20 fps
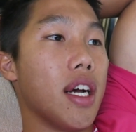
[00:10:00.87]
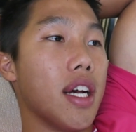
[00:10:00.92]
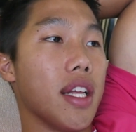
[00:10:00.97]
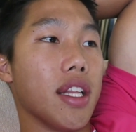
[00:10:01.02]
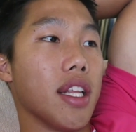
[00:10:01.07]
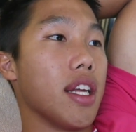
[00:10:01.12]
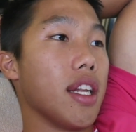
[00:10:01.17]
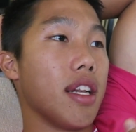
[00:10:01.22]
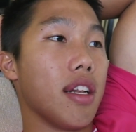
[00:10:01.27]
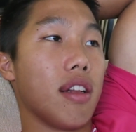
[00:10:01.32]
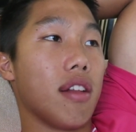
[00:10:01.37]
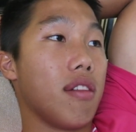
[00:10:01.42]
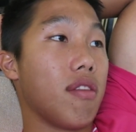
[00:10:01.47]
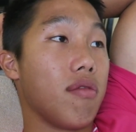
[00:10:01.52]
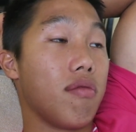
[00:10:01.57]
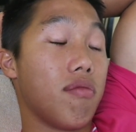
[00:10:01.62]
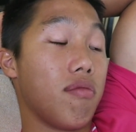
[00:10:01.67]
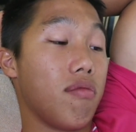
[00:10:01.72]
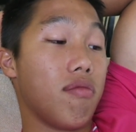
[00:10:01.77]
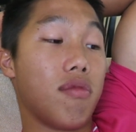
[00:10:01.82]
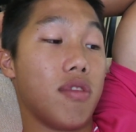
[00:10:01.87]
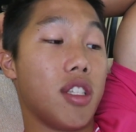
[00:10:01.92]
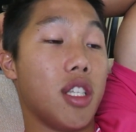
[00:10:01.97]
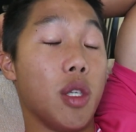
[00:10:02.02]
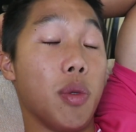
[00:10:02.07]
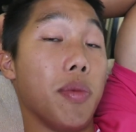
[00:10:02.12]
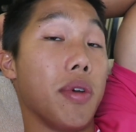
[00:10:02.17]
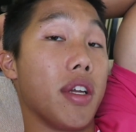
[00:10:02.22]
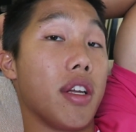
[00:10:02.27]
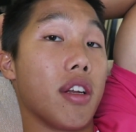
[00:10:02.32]
and then
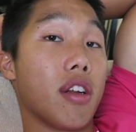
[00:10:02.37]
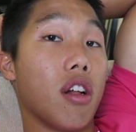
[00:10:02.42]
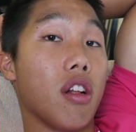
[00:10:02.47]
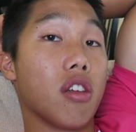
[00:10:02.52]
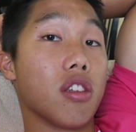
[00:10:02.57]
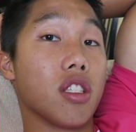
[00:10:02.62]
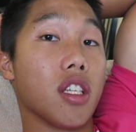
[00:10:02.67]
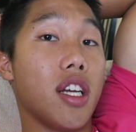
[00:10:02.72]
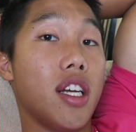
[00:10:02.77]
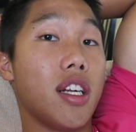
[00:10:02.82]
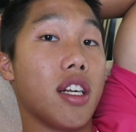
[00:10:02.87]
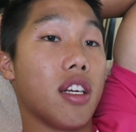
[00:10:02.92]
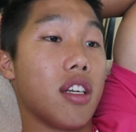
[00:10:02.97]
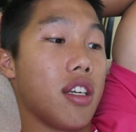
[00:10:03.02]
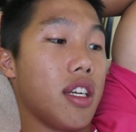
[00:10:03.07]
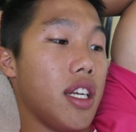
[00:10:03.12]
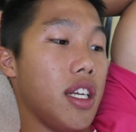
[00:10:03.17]
two million dollars later,